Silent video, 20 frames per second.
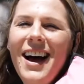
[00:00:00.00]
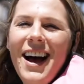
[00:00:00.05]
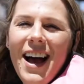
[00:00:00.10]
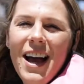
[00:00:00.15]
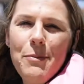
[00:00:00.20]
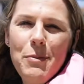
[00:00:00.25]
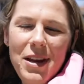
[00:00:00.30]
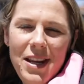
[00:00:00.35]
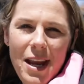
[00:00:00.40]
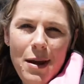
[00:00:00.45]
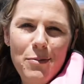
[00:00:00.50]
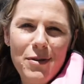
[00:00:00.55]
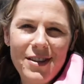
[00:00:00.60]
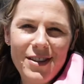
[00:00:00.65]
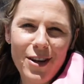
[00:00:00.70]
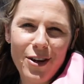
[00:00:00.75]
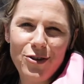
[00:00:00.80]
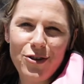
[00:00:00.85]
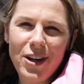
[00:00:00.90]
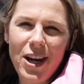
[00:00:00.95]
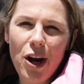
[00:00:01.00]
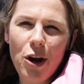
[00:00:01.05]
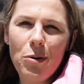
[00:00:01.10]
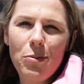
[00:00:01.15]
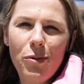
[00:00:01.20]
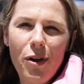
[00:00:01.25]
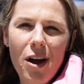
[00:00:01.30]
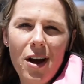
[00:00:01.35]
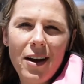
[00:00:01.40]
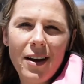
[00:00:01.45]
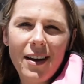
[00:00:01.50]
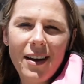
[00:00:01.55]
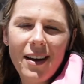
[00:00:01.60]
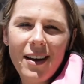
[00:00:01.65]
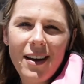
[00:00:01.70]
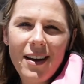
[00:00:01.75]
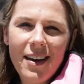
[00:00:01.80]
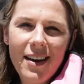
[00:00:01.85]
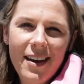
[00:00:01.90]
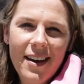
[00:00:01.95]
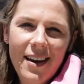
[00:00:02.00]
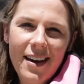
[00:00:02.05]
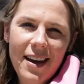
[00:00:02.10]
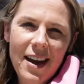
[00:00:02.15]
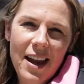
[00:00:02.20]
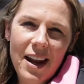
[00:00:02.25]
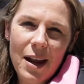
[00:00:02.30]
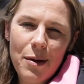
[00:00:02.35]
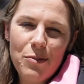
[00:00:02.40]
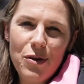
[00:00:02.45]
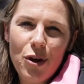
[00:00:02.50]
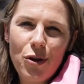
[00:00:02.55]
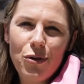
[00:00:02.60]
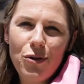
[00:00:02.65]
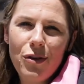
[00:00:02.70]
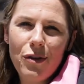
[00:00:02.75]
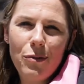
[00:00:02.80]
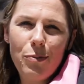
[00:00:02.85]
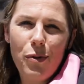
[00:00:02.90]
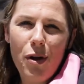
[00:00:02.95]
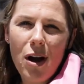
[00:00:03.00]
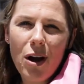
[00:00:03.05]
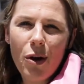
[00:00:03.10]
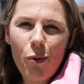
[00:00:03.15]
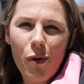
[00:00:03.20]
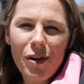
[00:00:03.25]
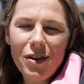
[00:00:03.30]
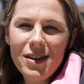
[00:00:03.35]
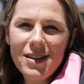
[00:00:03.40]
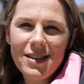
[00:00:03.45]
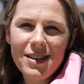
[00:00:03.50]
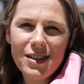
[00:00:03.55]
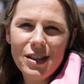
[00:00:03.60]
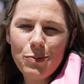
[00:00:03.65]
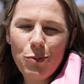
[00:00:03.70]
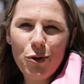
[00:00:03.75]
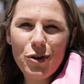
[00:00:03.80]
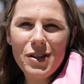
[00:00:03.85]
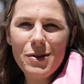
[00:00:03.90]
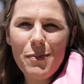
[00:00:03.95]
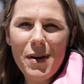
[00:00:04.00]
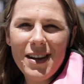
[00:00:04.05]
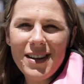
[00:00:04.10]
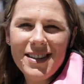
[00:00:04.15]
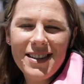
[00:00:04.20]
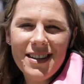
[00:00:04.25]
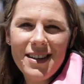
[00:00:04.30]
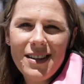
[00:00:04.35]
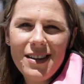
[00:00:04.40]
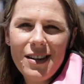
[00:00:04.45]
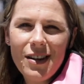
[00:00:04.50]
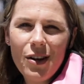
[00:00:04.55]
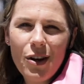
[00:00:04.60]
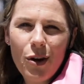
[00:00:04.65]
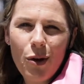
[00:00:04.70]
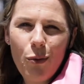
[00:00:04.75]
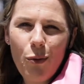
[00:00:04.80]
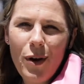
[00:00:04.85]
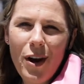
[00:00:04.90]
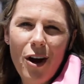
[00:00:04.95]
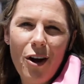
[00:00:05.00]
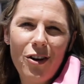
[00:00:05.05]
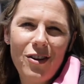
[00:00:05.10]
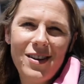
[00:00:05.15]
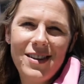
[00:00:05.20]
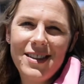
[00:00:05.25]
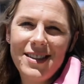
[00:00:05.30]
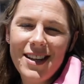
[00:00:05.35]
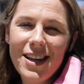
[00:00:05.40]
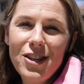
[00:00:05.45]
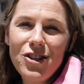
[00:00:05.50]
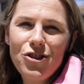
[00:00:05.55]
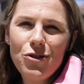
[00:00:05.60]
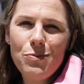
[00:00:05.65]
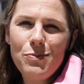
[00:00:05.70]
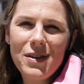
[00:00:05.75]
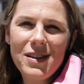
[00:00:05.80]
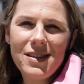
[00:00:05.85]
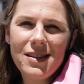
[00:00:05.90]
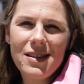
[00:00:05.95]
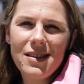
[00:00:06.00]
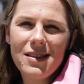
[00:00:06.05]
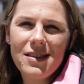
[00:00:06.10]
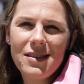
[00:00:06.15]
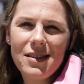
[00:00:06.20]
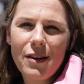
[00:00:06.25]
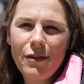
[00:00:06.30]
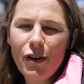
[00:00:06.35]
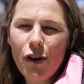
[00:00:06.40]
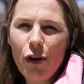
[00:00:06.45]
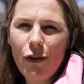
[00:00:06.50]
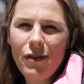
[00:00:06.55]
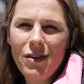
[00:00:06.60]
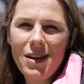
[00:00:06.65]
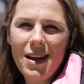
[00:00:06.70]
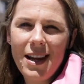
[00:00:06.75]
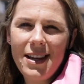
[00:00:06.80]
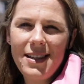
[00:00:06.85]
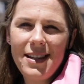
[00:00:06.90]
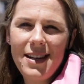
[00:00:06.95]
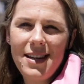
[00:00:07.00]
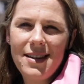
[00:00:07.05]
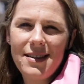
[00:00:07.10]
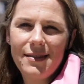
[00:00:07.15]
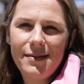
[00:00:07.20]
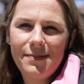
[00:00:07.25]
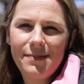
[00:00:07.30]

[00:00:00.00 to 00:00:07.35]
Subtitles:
Hi, my name is Dr. Karen Bloch, and I'm the owner of Bloch Wellness and Sports Medicine. We are an essential business of COVID-19.